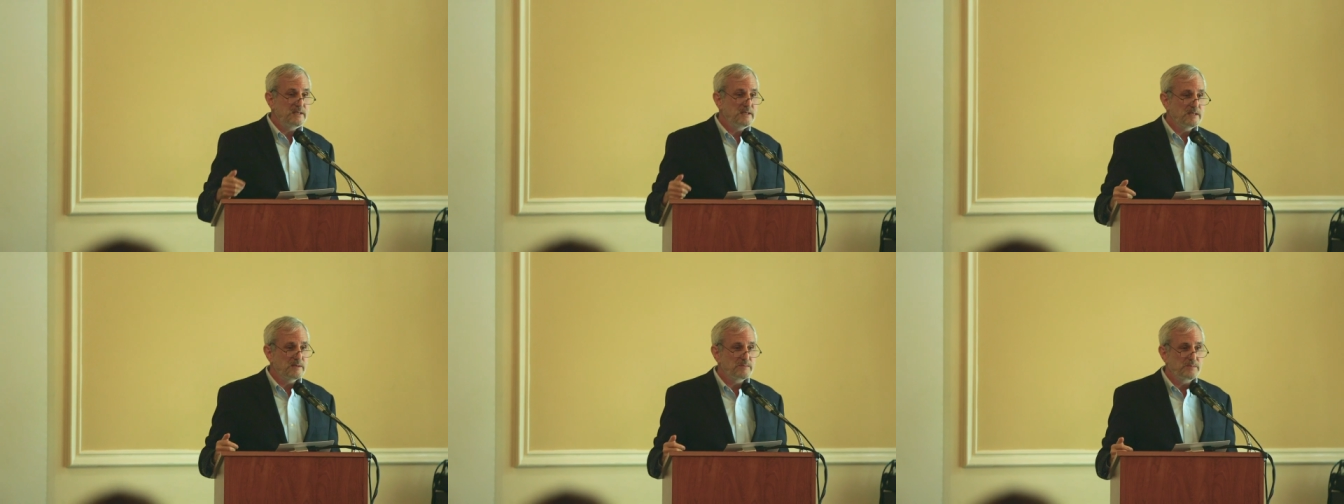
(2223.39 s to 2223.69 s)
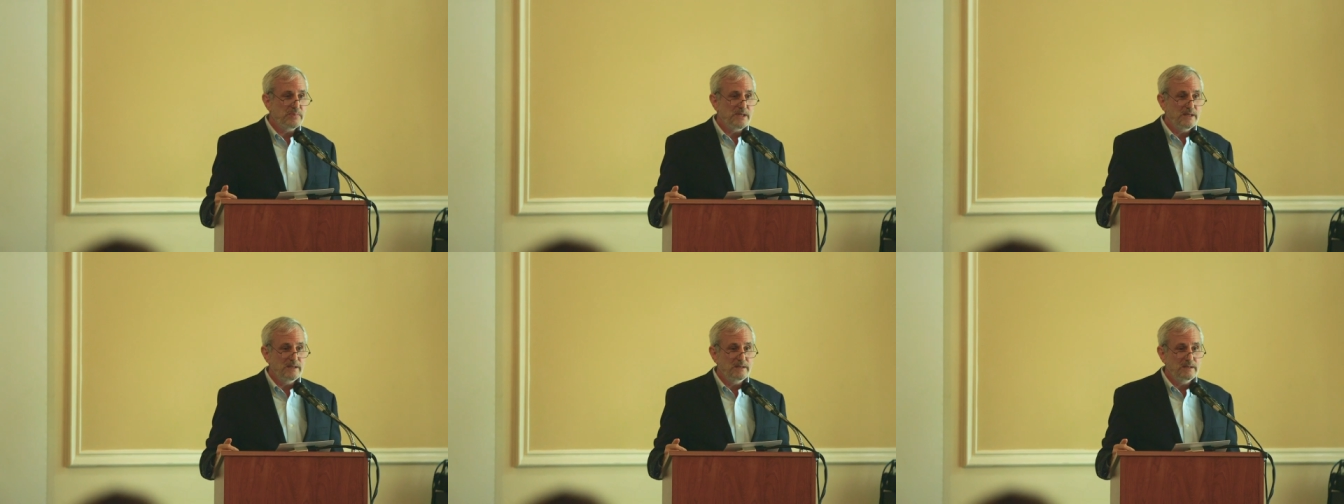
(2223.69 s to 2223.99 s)

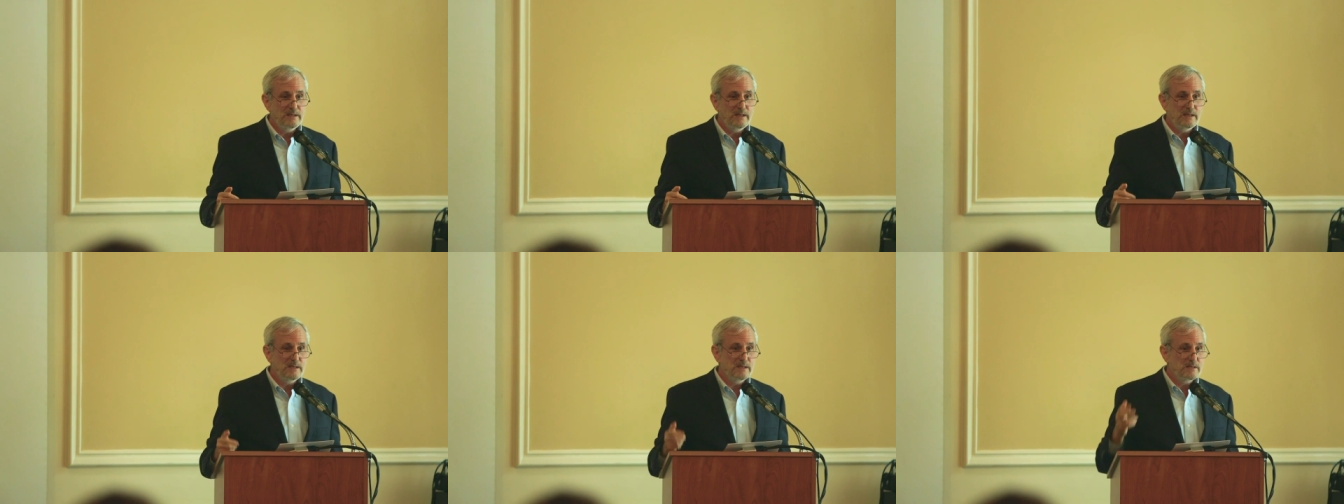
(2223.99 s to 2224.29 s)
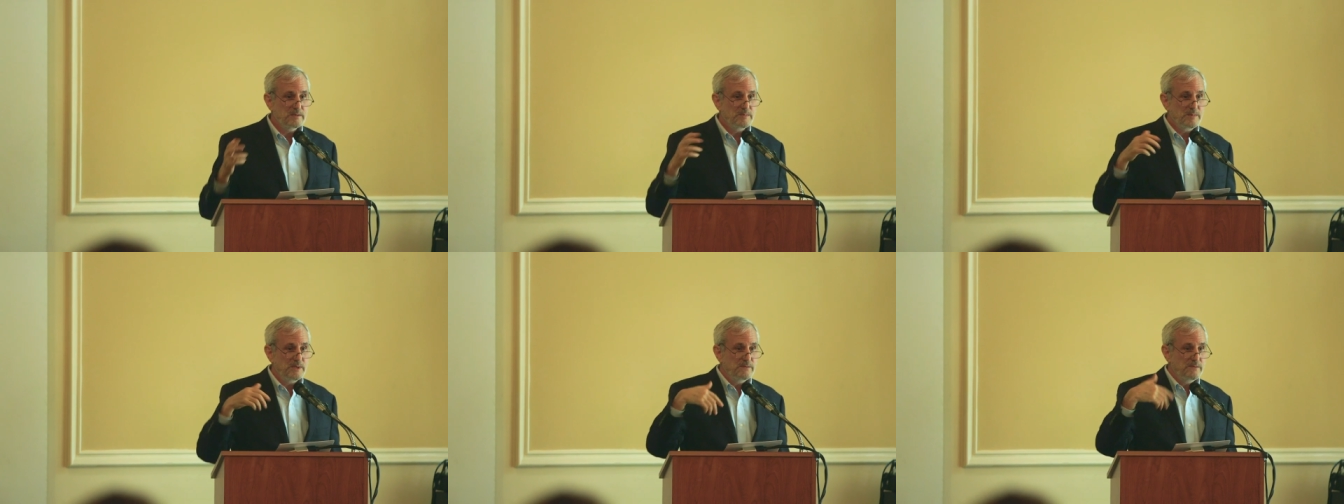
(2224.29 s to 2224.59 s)
complaint that
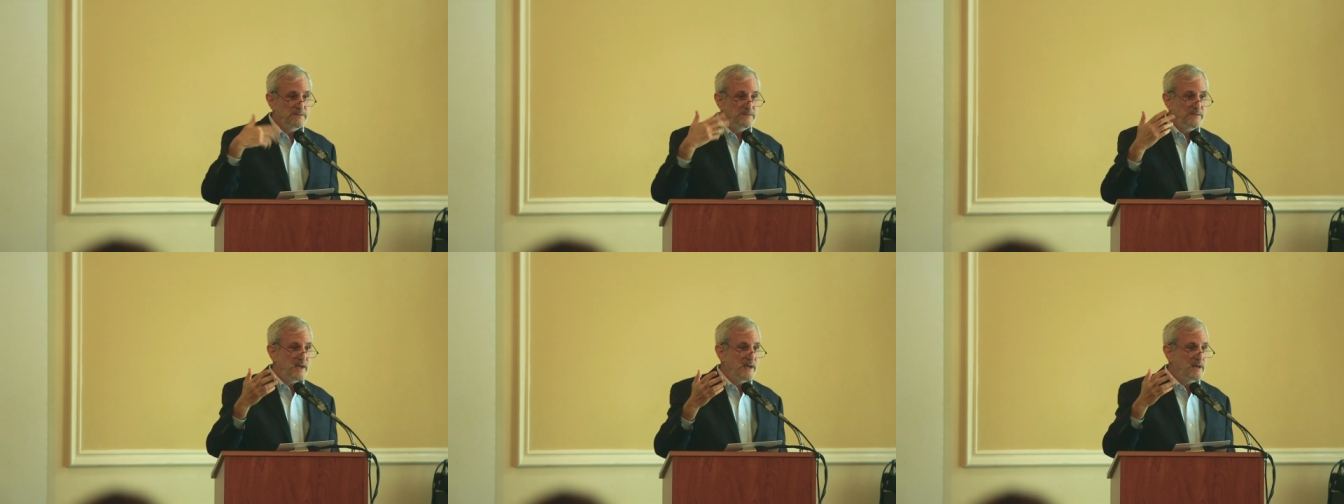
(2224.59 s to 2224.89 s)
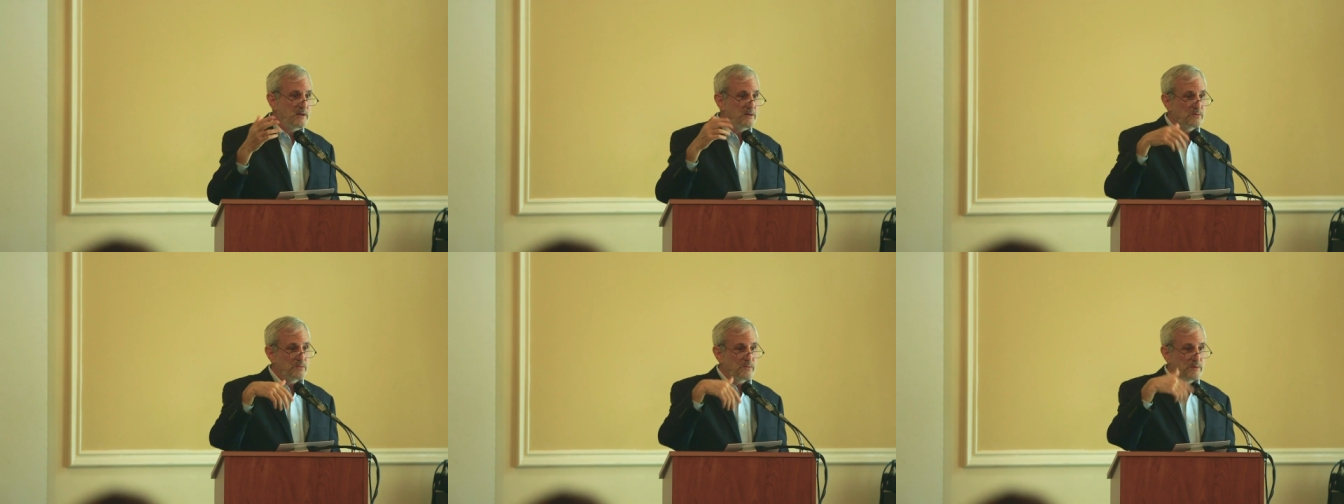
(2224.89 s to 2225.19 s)
has been
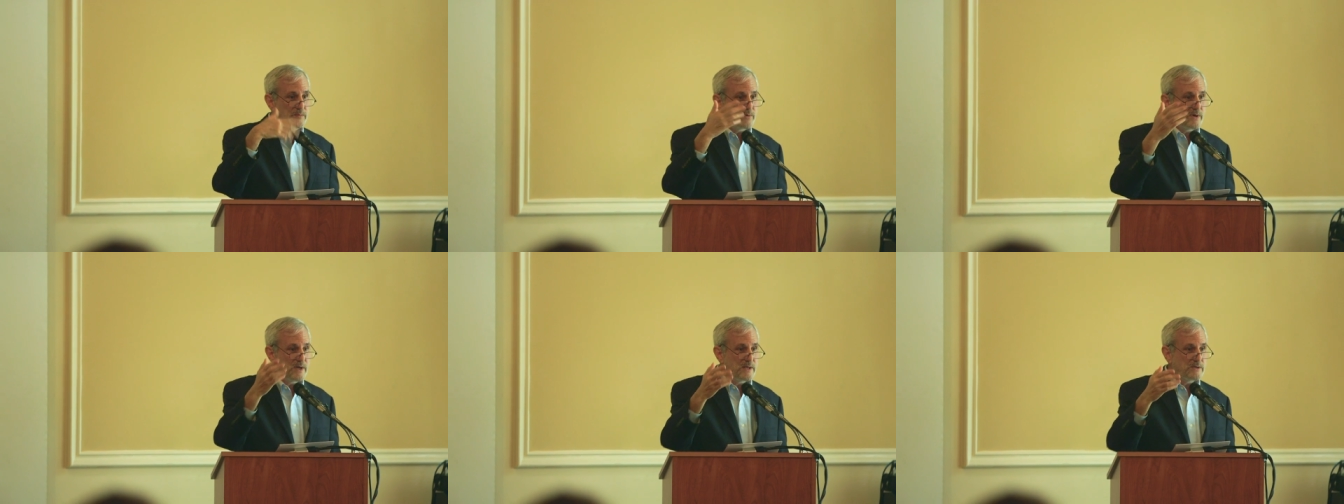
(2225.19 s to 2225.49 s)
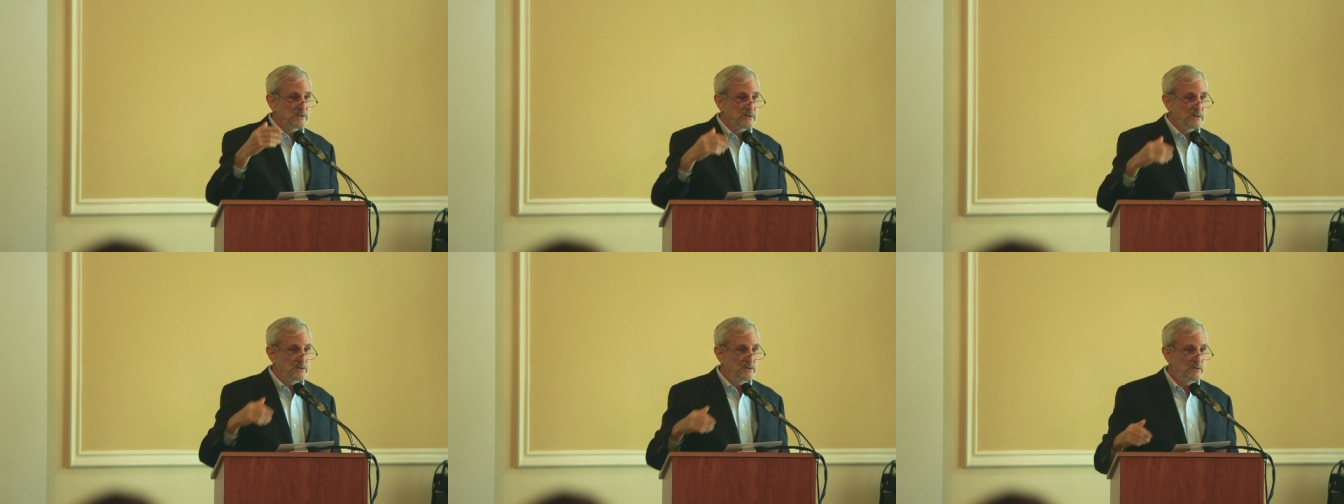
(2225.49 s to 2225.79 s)
filed with
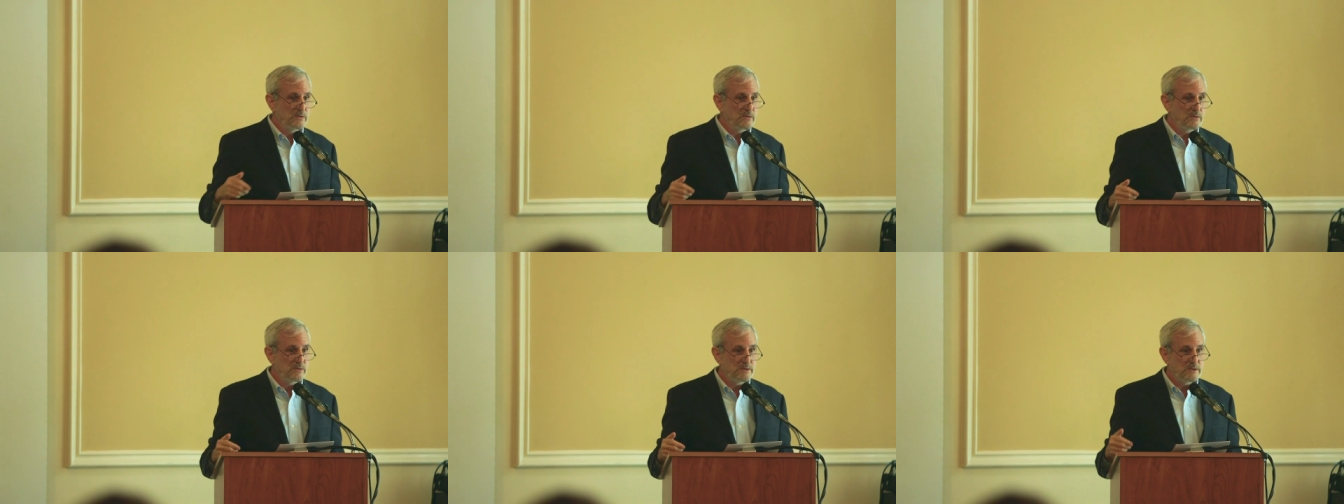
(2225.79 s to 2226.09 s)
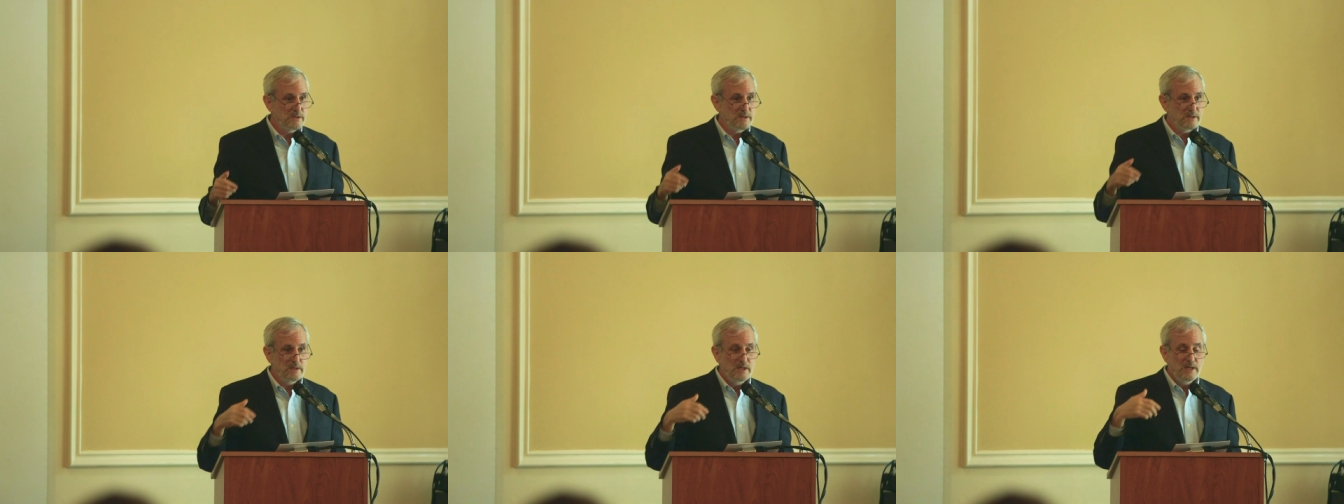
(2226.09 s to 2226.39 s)
prosecutors
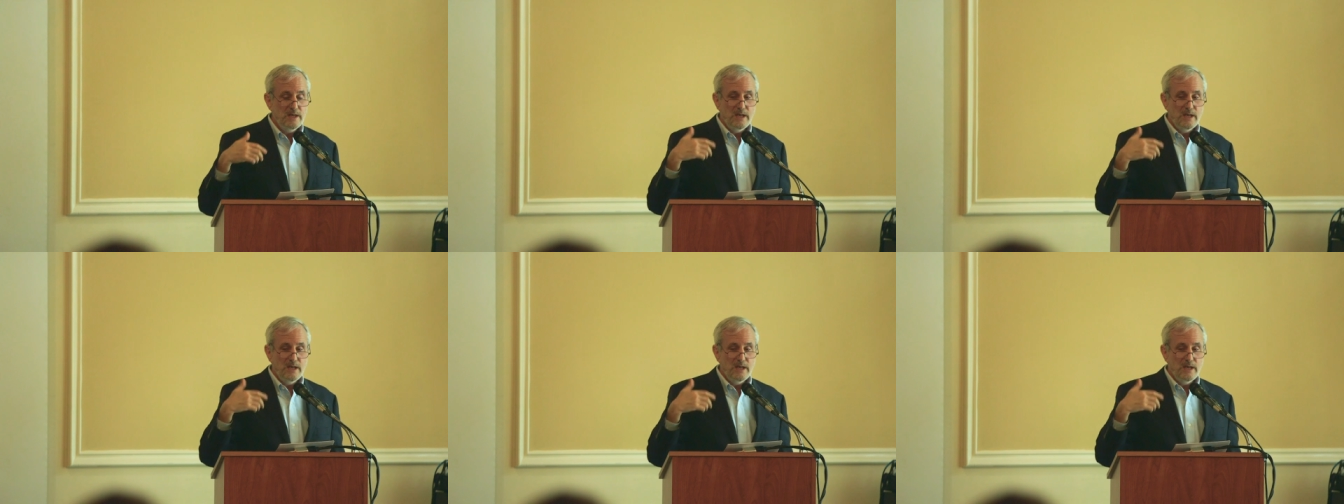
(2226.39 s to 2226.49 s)
uh,